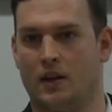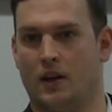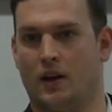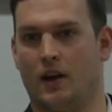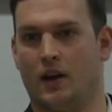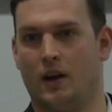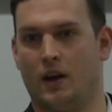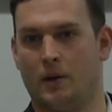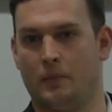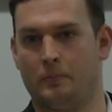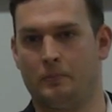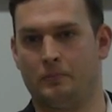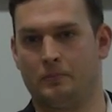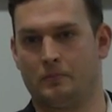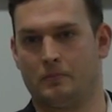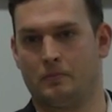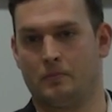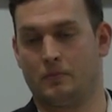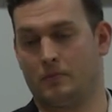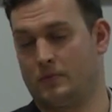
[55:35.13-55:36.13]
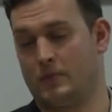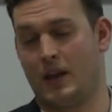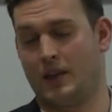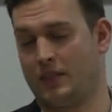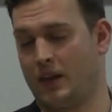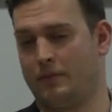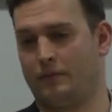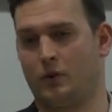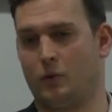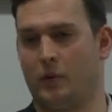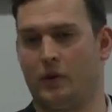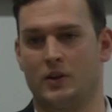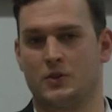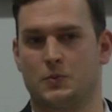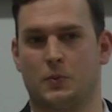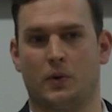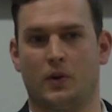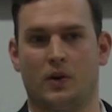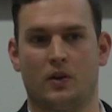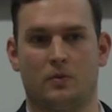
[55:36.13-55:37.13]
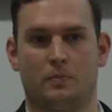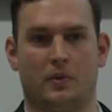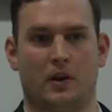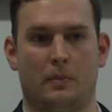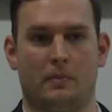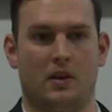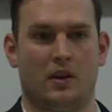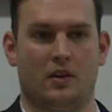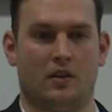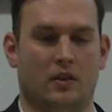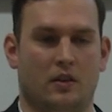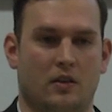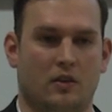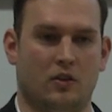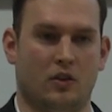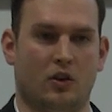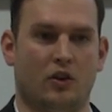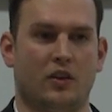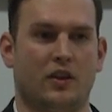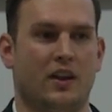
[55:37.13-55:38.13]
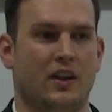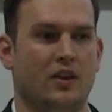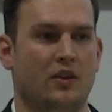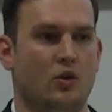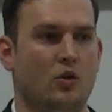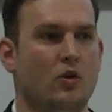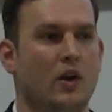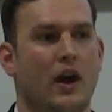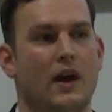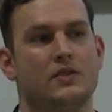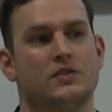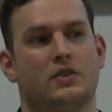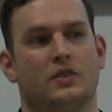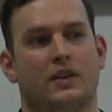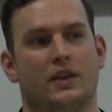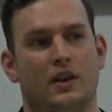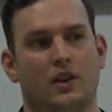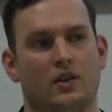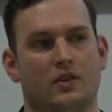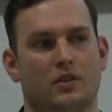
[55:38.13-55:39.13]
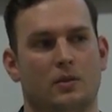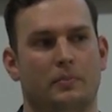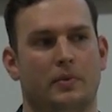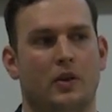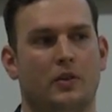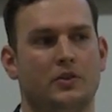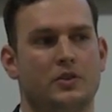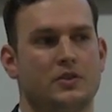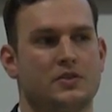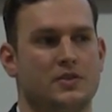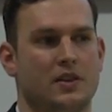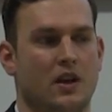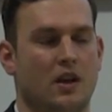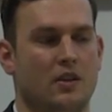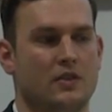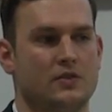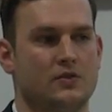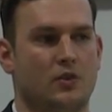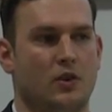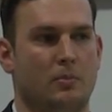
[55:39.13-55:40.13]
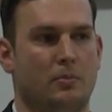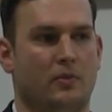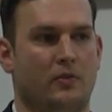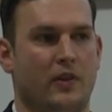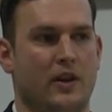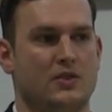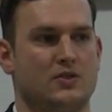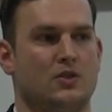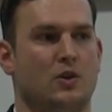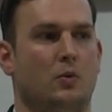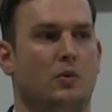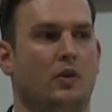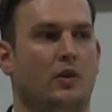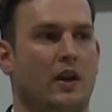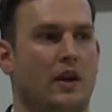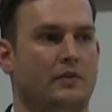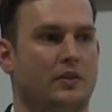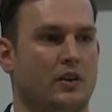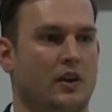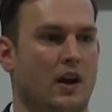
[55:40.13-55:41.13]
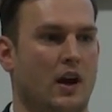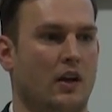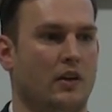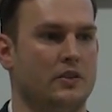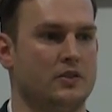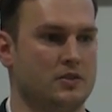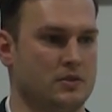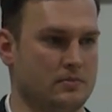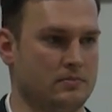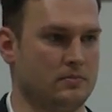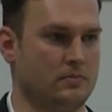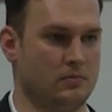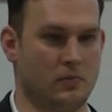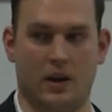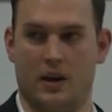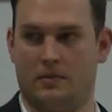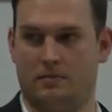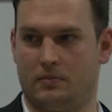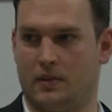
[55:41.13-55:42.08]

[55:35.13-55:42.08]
Um, take that for what it's worth, but I mean, you're you guys are here to build yourselves for a professional world after college, right?